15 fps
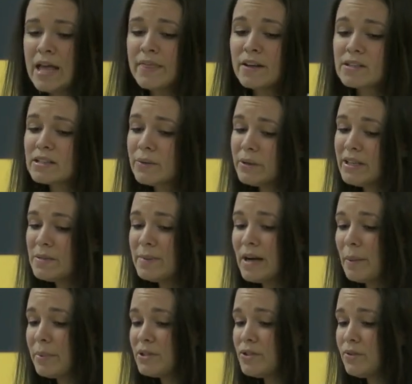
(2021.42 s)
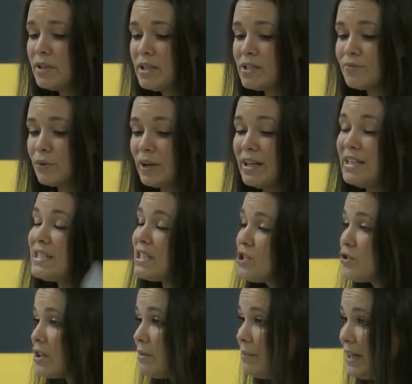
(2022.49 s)
There's going to be opportunities for
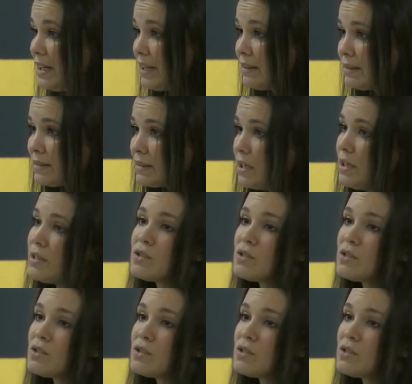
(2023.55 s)
in-district meetings,